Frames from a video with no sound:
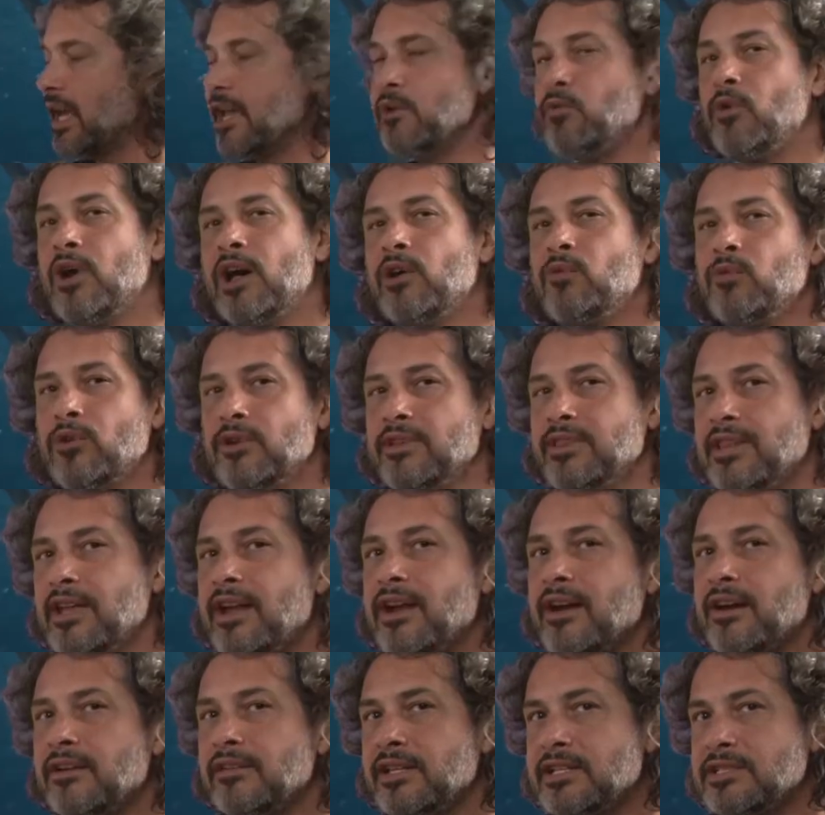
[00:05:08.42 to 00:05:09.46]
while we're
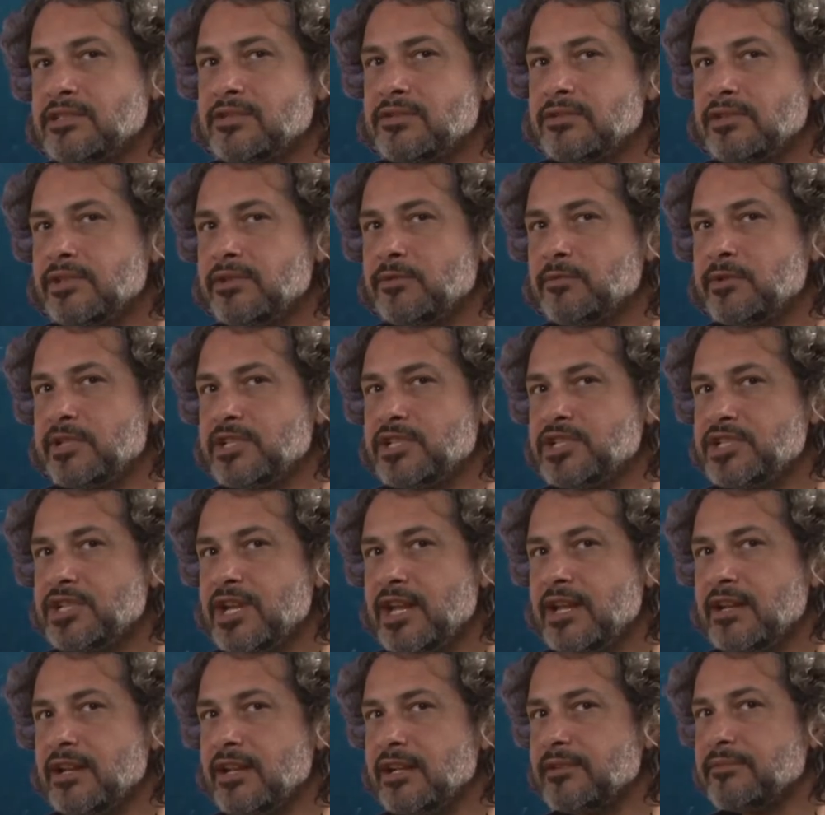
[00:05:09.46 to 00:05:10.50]
there, let's do a little bit of
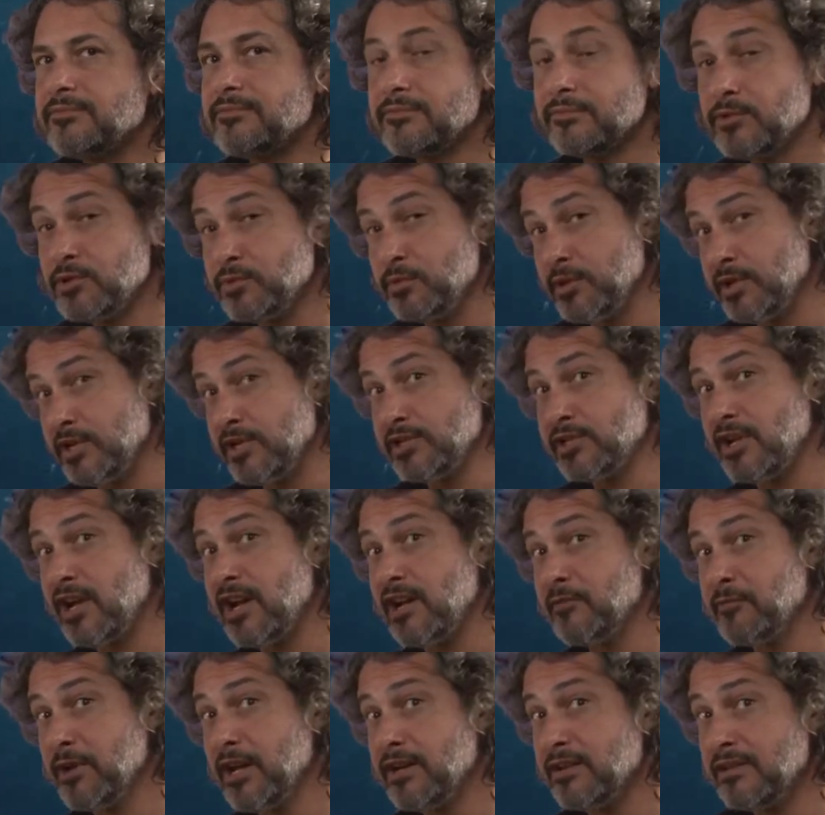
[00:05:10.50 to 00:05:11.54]
shading, which we're going to
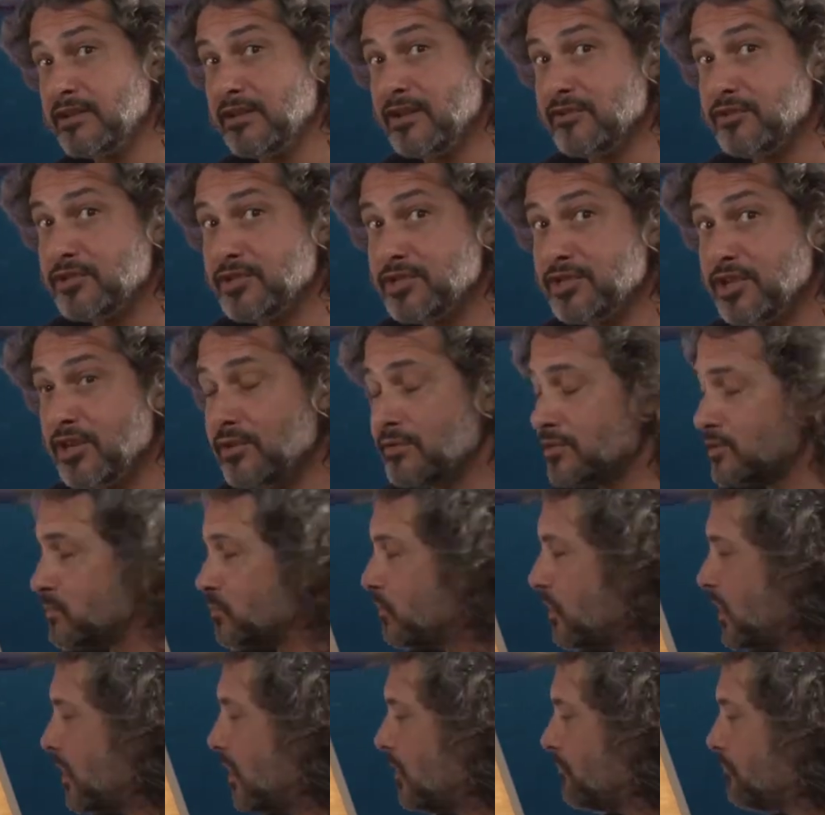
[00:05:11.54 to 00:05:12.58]
talk about in another show as
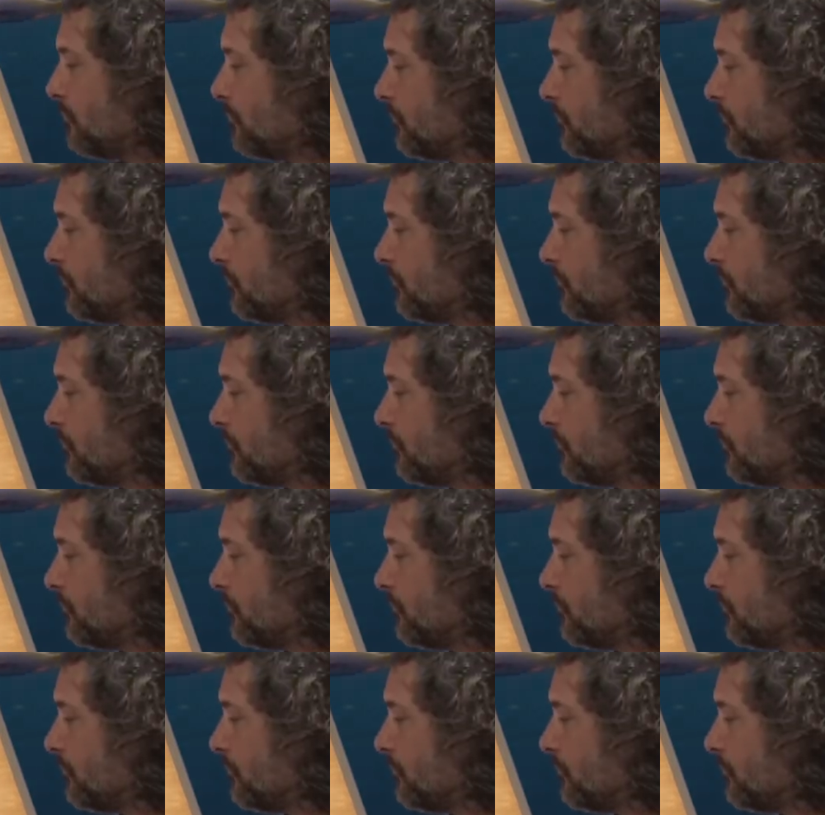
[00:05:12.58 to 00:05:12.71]
well.